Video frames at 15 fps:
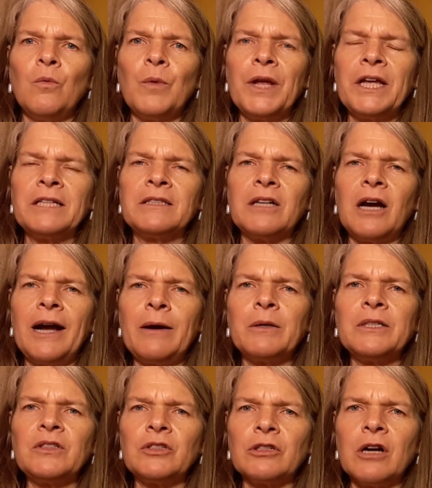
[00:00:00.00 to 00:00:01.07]
it's
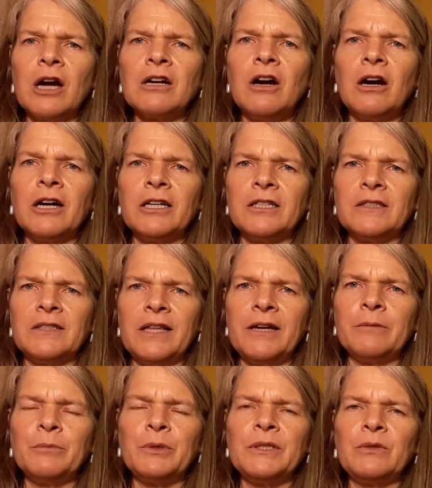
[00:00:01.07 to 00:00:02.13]
our strong hearts. The
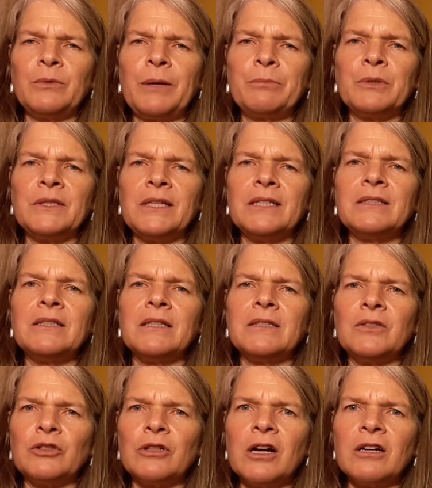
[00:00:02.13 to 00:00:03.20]
Empress represents the
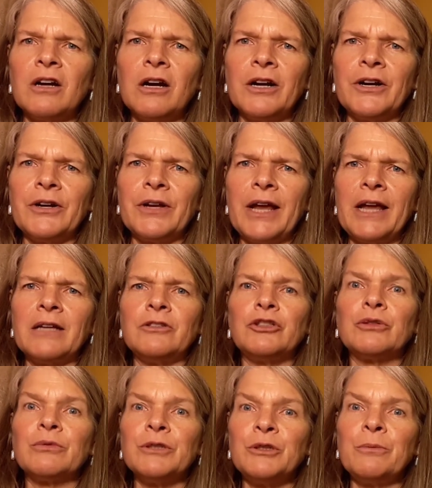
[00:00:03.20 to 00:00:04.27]
strong heart and
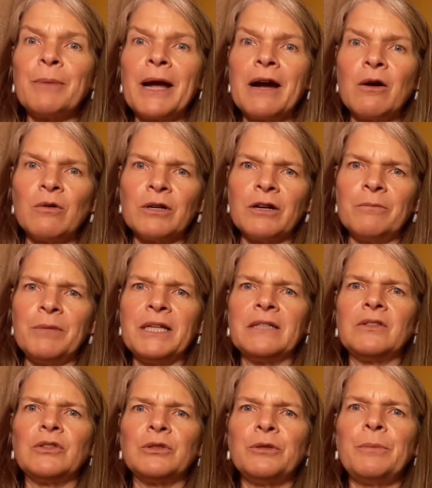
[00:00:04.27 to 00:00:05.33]
true power,
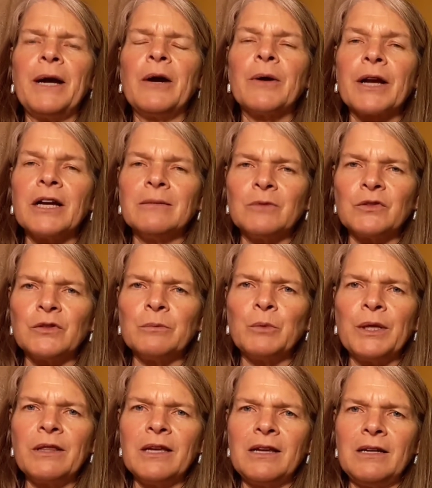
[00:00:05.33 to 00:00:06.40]
because true power comes from
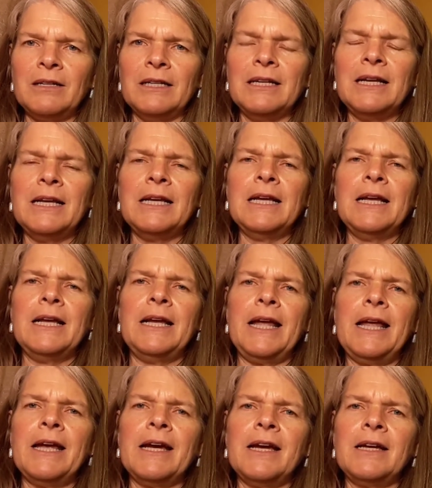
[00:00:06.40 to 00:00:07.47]
within.
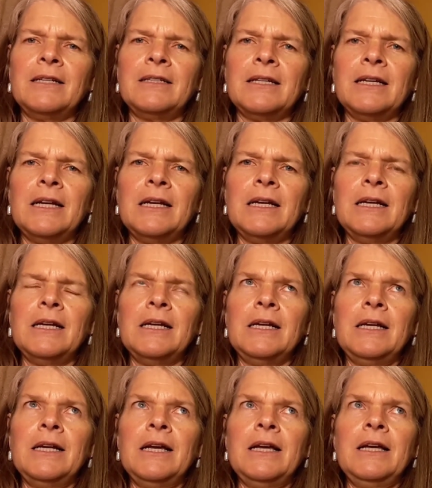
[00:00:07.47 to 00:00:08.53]
And
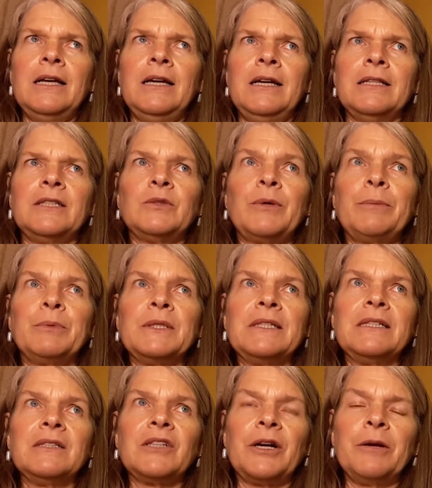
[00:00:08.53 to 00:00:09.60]
this
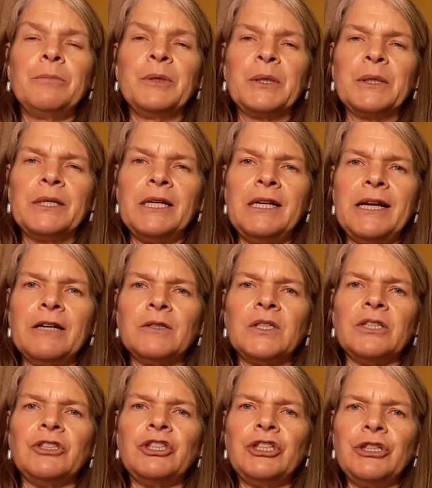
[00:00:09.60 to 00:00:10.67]
represents our ability now
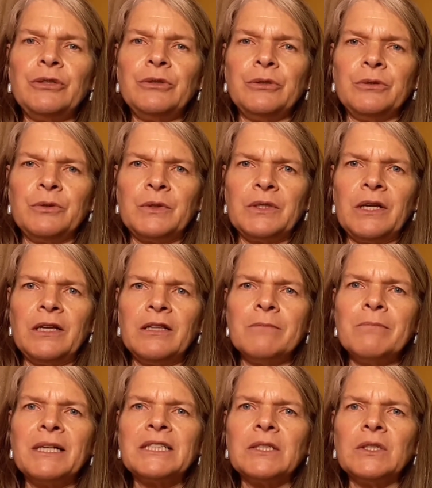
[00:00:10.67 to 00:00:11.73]
to choose the
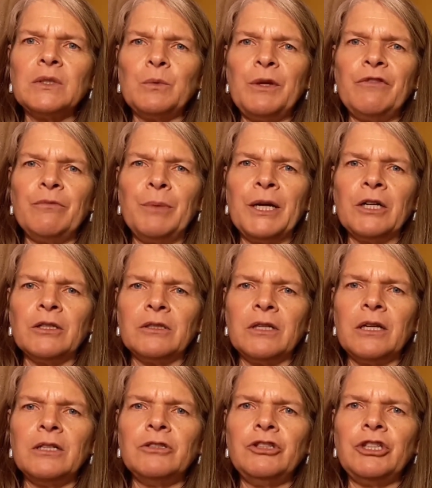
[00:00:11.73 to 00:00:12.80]
muscles we've built,
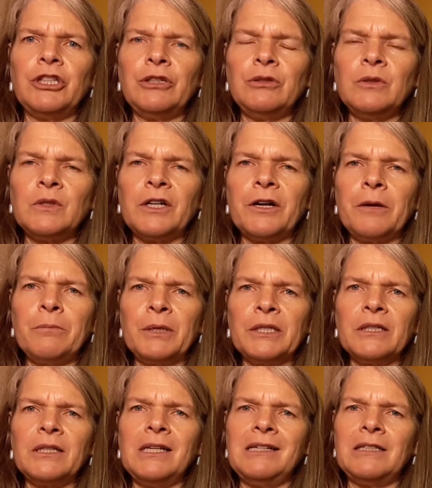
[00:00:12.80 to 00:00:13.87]
choose our
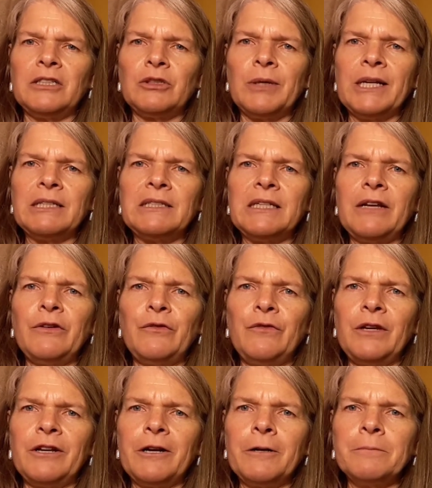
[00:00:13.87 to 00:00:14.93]
ability to transcend
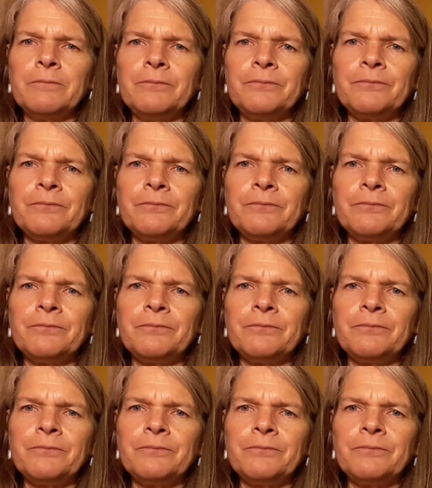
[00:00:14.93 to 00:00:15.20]
fear